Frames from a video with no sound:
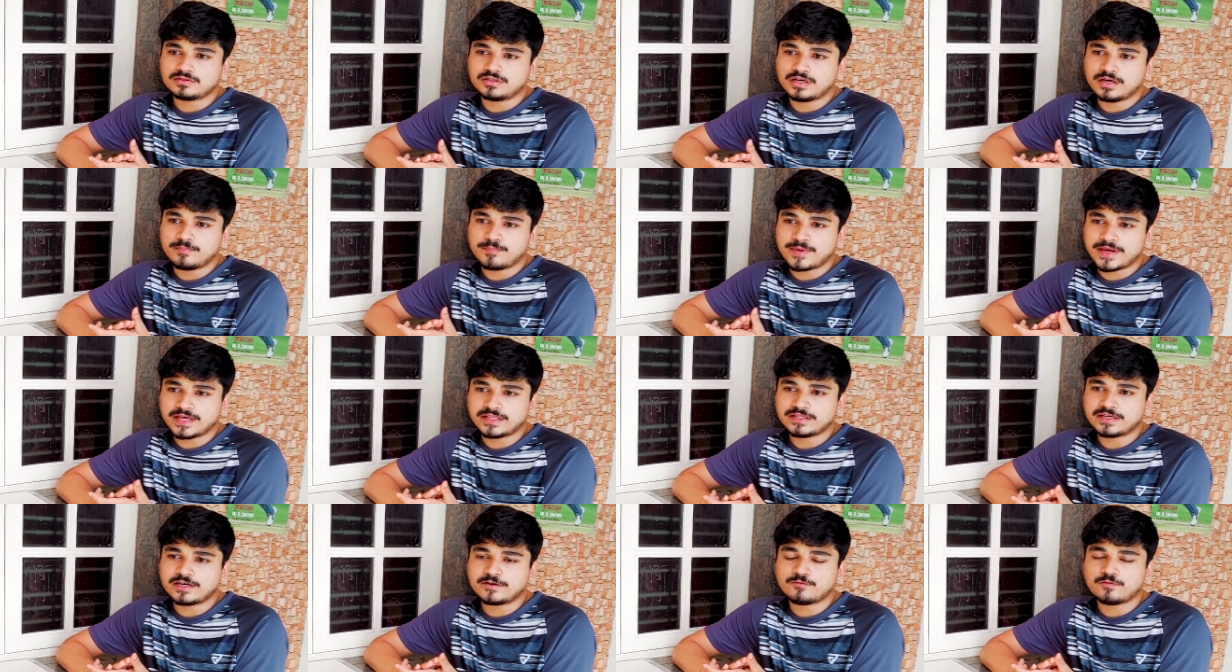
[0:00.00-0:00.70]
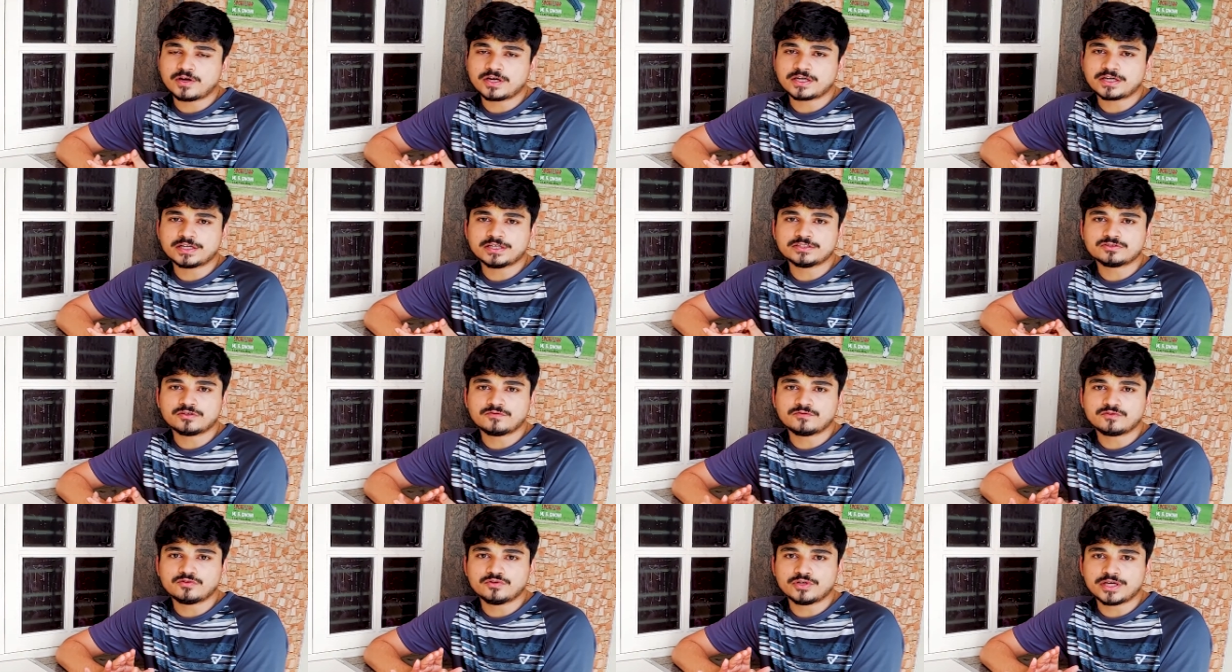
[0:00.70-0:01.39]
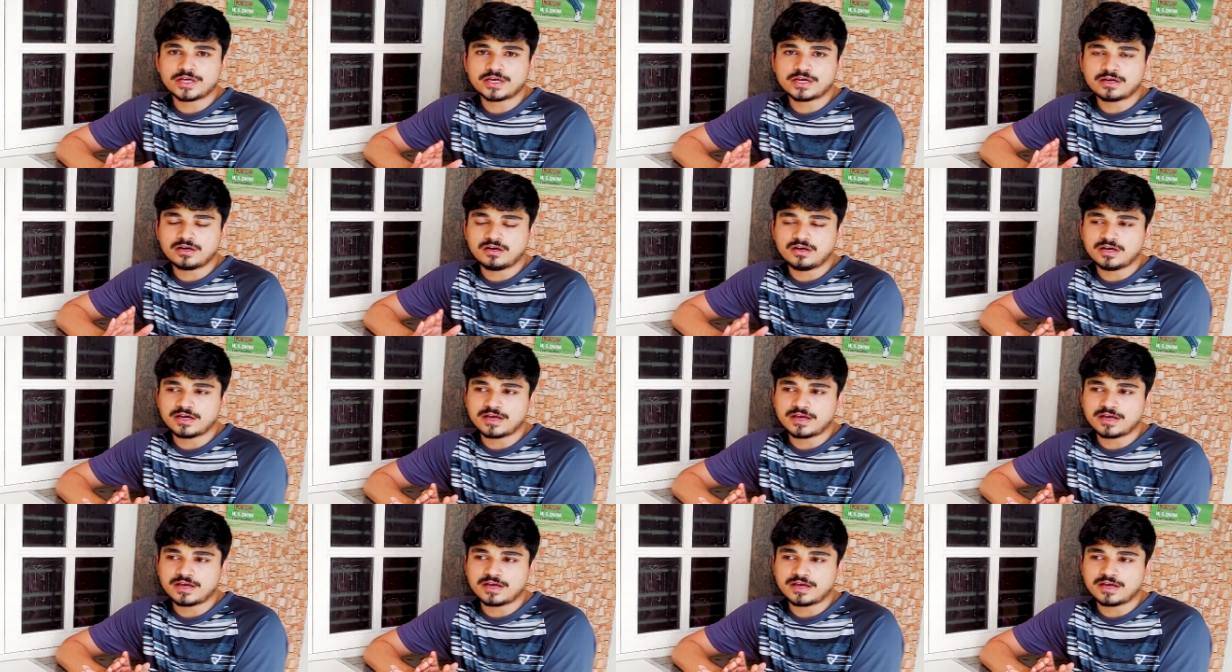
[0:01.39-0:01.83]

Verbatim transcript: the main advantage of doing uh,